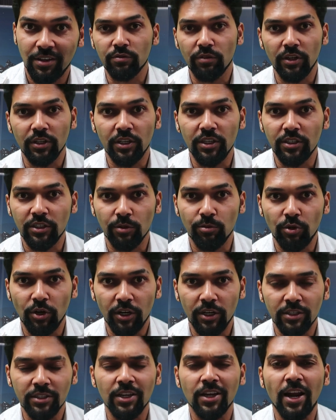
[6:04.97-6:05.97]
As well, these
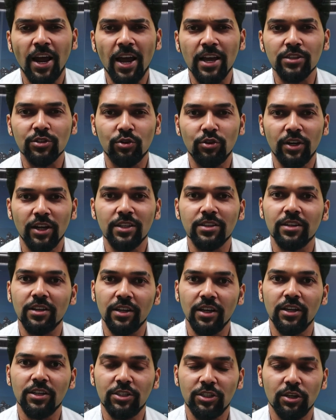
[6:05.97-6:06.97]
simulators are as good as
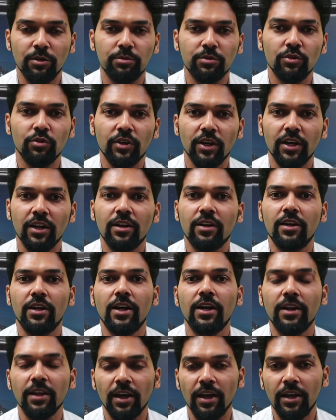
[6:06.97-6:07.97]
real ships. You can
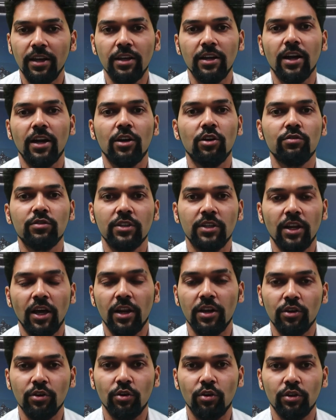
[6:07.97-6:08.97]
create any kind of
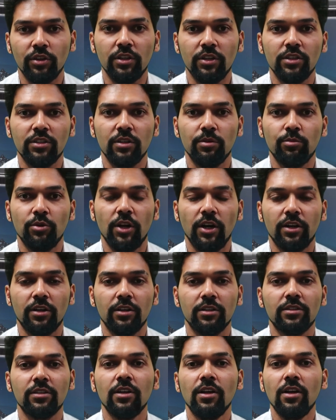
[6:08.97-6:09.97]
scenario on these
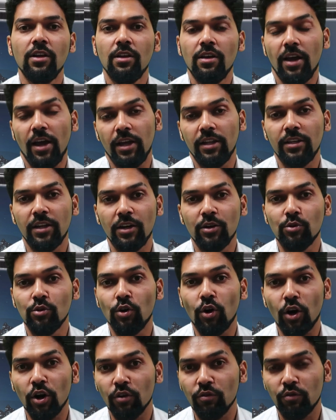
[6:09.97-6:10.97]
simulators, and they do a
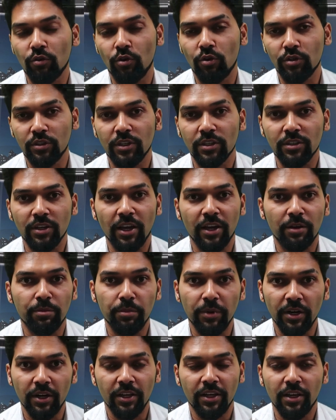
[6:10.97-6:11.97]
lot of courses like
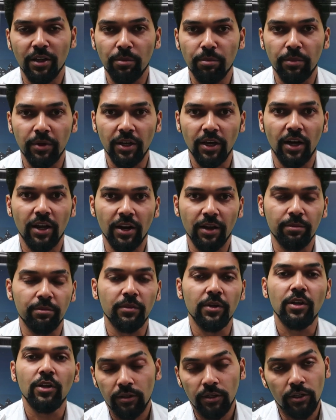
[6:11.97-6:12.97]
BTM, BRM.
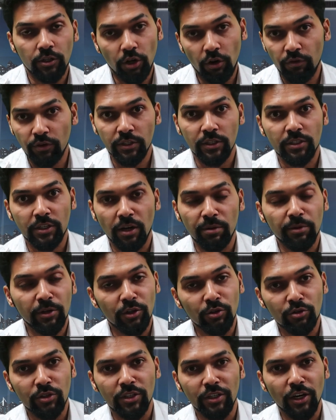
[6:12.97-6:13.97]
These officers coming
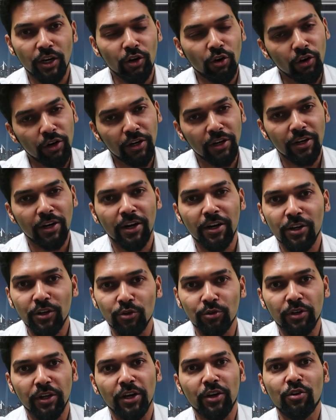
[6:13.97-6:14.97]
to sea are already ready
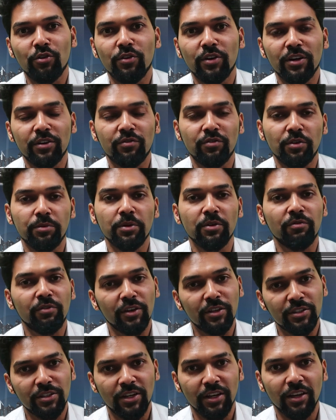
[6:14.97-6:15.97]
to take over from the
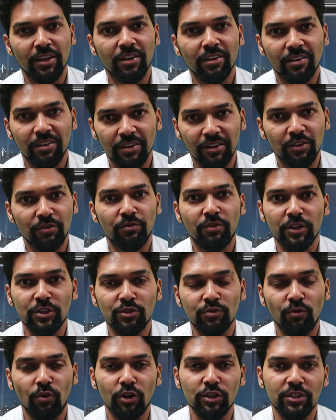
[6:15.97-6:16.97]
first day,
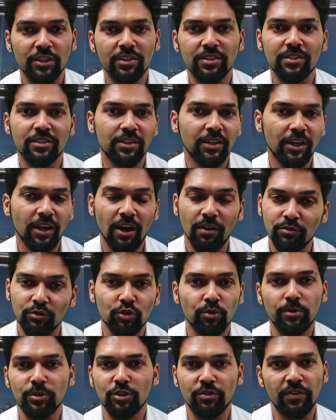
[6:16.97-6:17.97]
first watches. They have
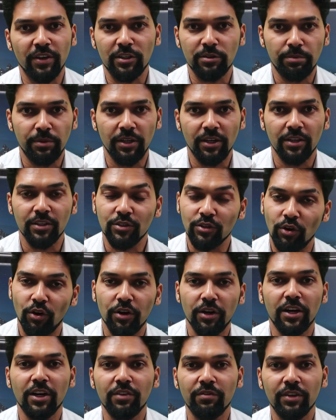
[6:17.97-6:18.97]
so much of experience
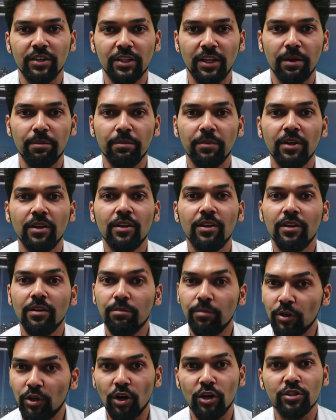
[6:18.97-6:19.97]
already with them
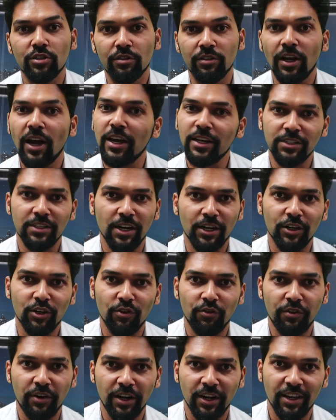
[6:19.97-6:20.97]
because of the high standard
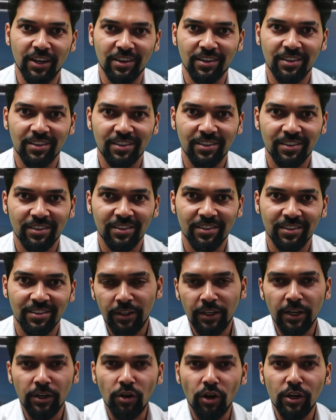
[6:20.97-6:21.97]
of training.
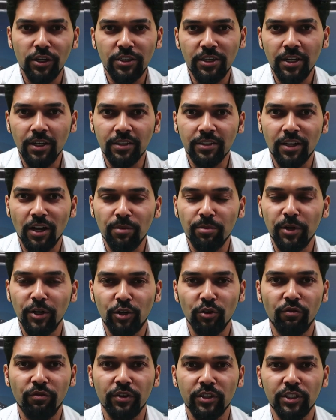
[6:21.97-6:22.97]
Technology has come
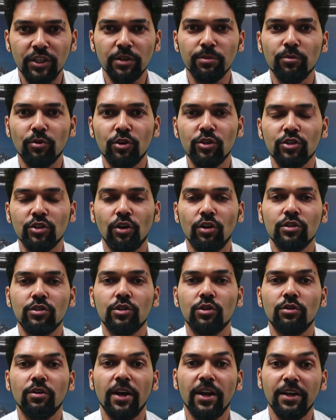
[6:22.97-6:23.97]
into fishing boats
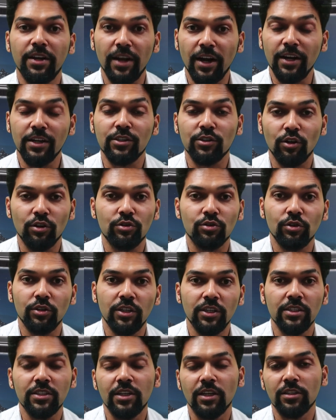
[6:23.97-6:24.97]
also and nets also.
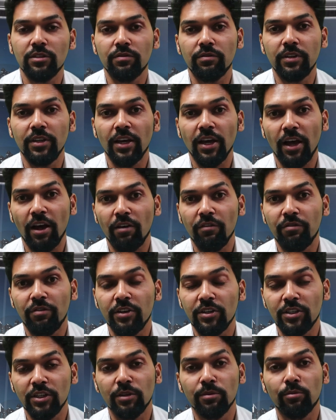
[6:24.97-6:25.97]
These days we have
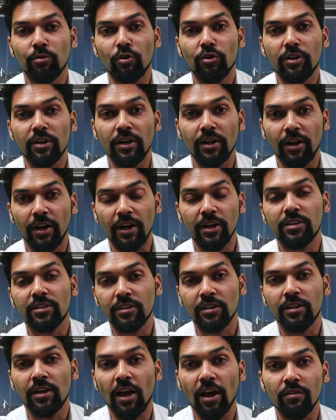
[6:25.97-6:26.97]
fishing boat
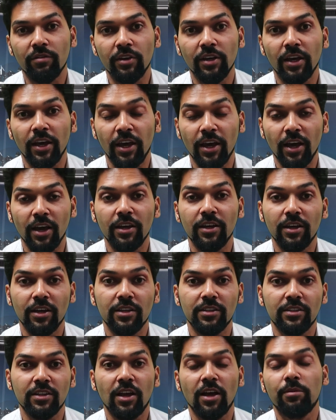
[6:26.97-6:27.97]
nets having
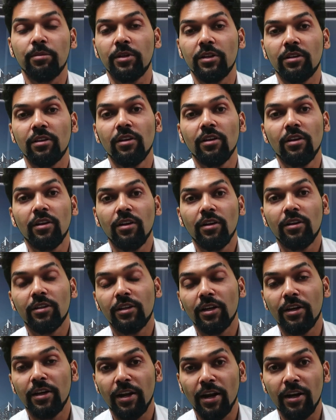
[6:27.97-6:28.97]
AIS. I mean,
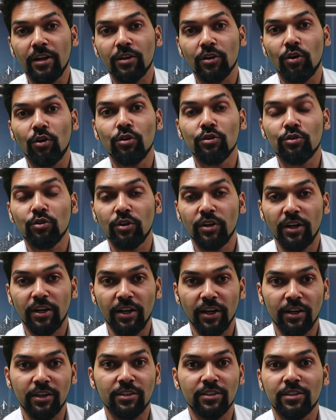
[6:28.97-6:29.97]
the net also
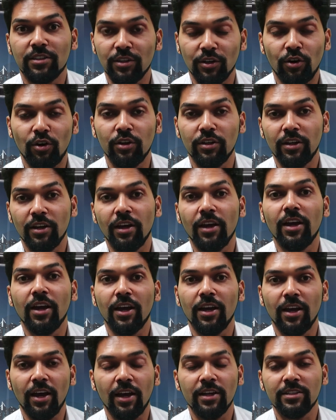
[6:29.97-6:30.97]
detects on the
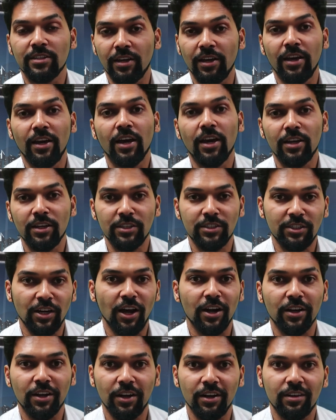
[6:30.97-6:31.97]
AI as a AIS
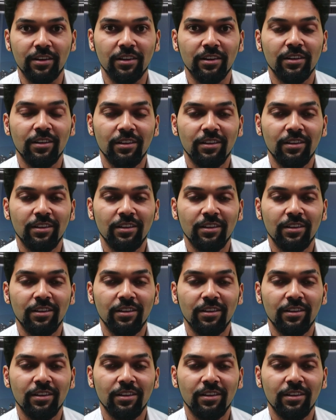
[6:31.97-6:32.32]
target,